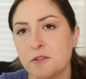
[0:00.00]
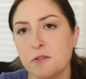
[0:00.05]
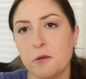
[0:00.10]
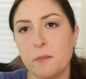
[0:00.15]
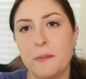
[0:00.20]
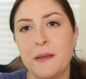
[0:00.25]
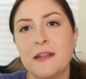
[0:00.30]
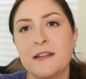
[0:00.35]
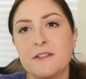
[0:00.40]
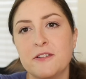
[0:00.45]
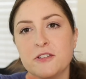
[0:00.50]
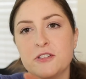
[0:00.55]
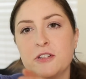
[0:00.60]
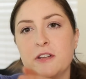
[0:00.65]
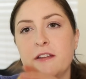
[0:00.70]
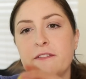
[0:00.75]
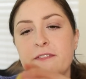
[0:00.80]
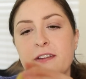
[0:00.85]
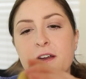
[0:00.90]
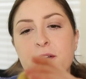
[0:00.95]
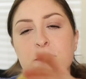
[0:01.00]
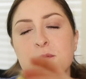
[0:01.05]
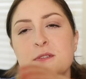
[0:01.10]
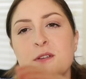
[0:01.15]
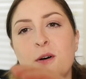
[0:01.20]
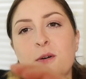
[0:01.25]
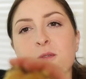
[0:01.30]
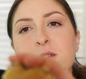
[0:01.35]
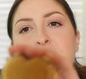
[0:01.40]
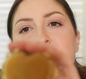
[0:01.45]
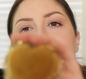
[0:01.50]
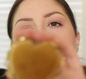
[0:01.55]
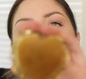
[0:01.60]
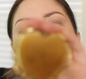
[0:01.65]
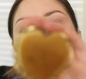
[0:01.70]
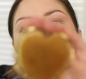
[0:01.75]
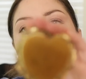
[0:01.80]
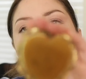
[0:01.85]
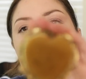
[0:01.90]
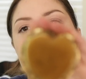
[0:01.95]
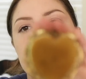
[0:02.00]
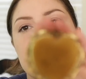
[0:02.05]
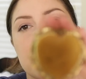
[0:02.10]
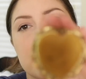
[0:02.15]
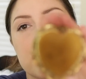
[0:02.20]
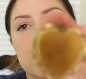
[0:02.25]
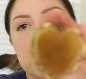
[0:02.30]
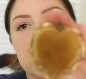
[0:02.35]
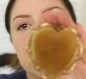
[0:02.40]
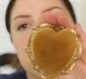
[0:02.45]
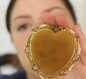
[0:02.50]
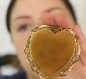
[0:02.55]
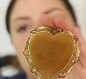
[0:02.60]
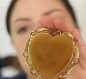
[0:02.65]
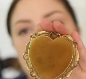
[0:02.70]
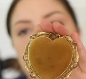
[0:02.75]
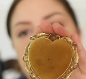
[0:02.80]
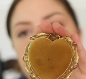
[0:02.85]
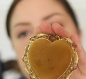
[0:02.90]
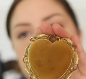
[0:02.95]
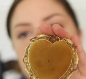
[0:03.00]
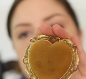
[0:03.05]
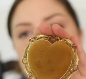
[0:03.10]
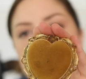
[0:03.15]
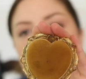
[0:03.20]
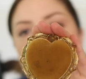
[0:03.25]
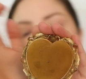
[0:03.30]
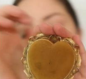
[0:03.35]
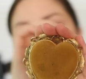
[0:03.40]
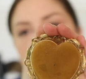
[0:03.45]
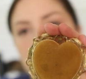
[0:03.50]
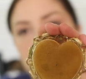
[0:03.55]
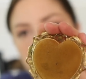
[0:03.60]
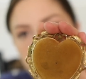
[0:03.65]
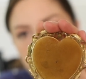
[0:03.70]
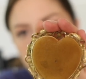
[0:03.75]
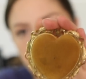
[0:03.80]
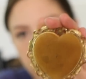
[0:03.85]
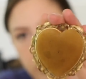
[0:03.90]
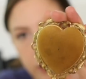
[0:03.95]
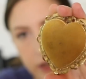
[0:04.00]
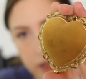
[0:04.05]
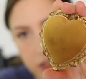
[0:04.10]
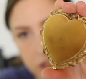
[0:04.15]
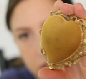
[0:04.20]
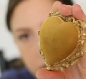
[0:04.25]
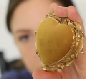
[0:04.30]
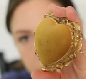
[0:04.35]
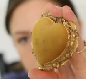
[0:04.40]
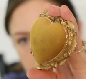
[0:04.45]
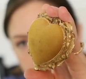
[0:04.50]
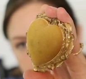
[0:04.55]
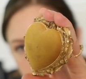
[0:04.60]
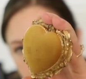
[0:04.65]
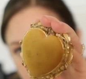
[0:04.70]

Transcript: a little pin cushion I found. It was only 25 cents. I think it's just like a little reproduction